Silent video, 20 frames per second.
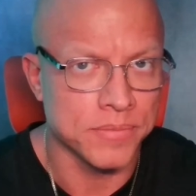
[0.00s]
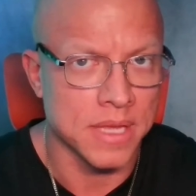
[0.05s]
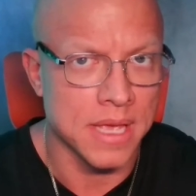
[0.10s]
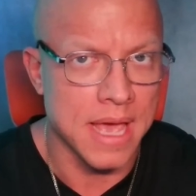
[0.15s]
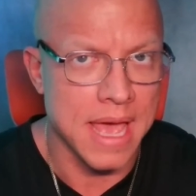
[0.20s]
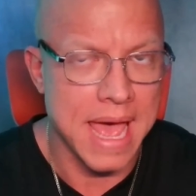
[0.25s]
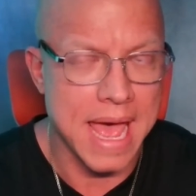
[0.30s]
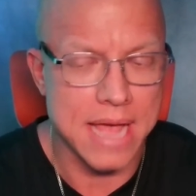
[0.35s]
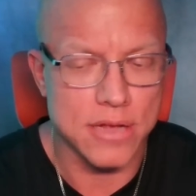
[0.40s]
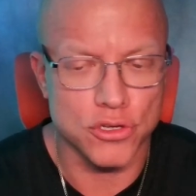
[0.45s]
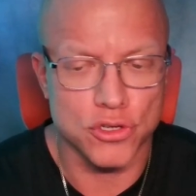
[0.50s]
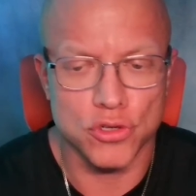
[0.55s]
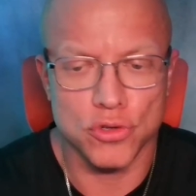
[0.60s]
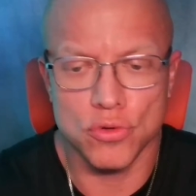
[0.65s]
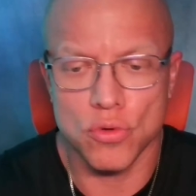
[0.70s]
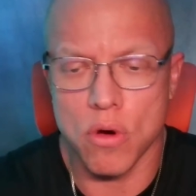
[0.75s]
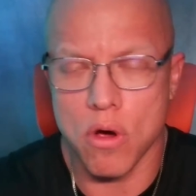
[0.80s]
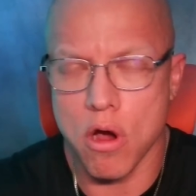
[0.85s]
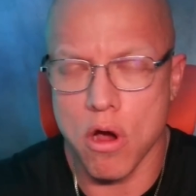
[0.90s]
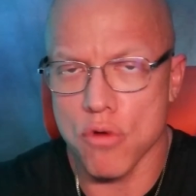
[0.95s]
had
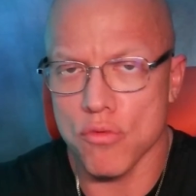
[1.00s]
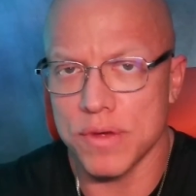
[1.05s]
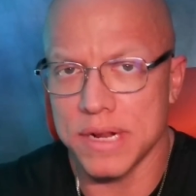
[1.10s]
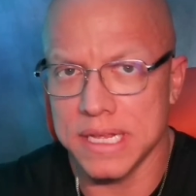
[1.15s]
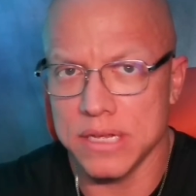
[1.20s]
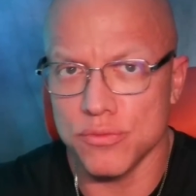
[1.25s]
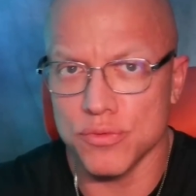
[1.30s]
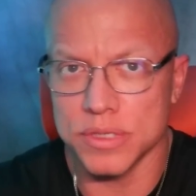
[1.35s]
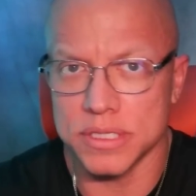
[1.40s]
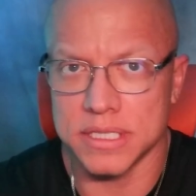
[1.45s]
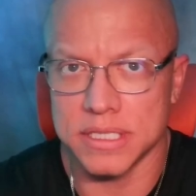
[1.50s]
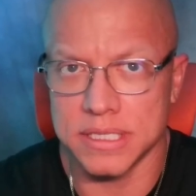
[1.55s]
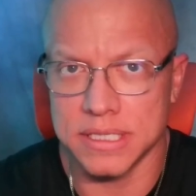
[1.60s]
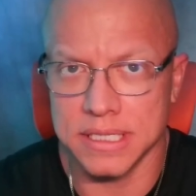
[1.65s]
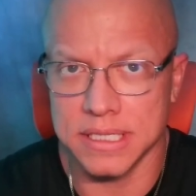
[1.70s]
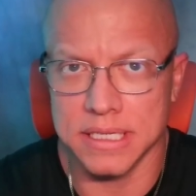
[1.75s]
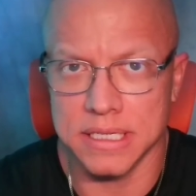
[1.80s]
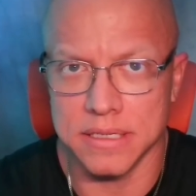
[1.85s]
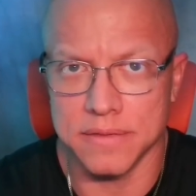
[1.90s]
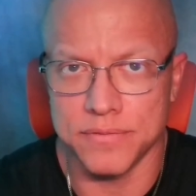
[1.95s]
you already
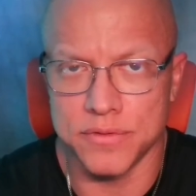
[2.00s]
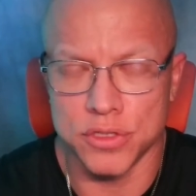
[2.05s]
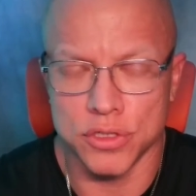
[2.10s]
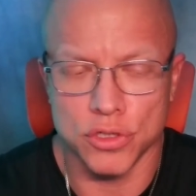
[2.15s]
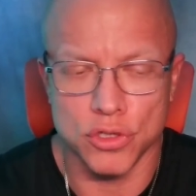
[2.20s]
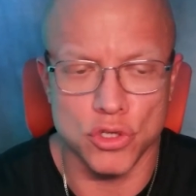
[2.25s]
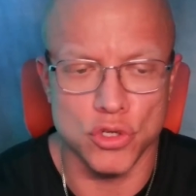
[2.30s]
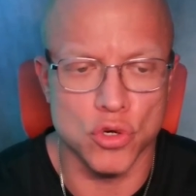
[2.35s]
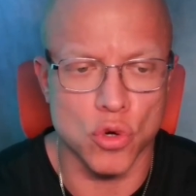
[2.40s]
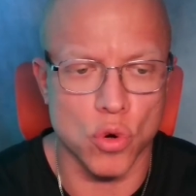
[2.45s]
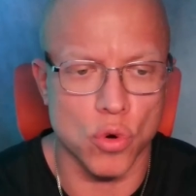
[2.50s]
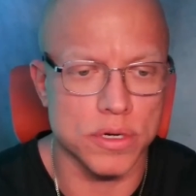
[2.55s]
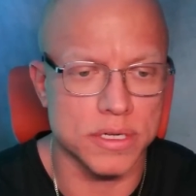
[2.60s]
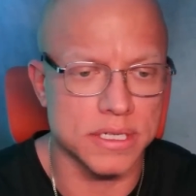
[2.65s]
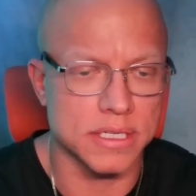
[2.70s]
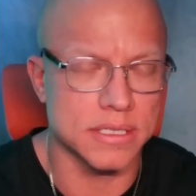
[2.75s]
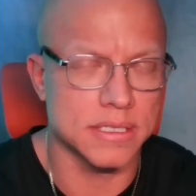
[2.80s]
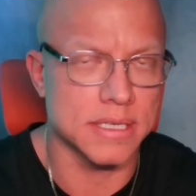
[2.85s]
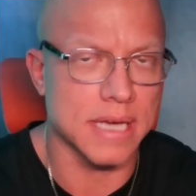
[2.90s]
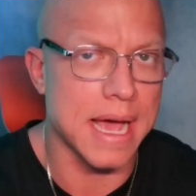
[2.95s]
received your
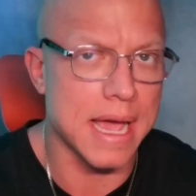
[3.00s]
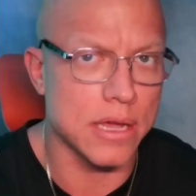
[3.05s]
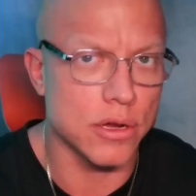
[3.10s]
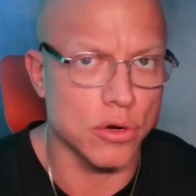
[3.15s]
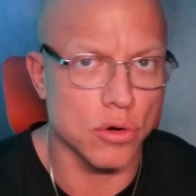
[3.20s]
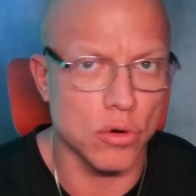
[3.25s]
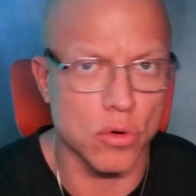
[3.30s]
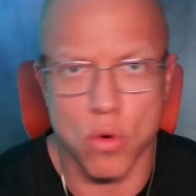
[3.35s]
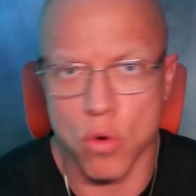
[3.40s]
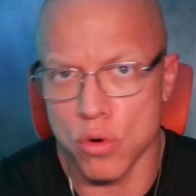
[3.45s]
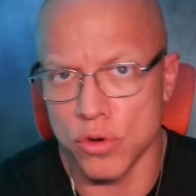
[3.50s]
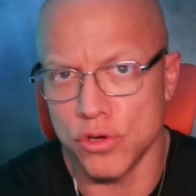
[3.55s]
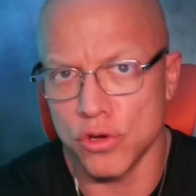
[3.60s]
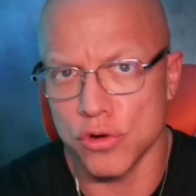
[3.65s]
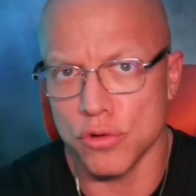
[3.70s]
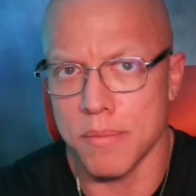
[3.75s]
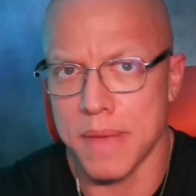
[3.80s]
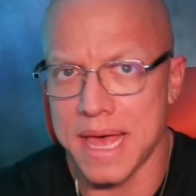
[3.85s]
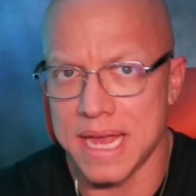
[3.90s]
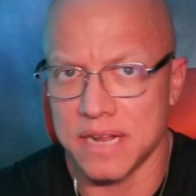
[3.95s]
desire or
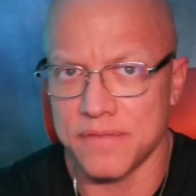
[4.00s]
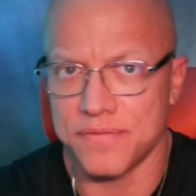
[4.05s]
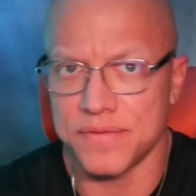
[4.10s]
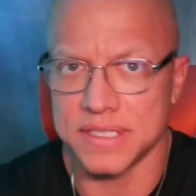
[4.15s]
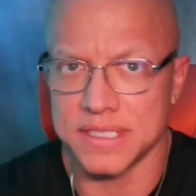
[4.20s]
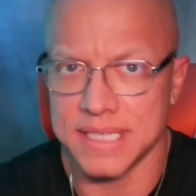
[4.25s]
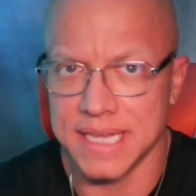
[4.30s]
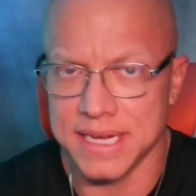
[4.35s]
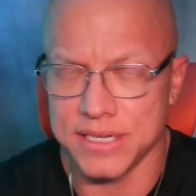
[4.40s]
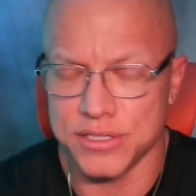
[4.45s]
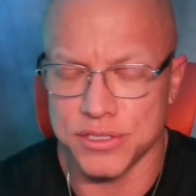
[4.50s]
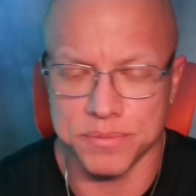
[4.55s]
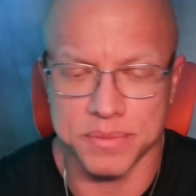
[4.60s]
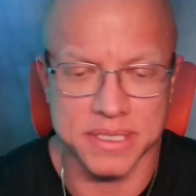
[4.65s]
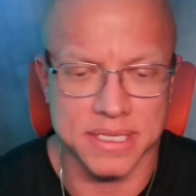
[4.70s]
your manifestation.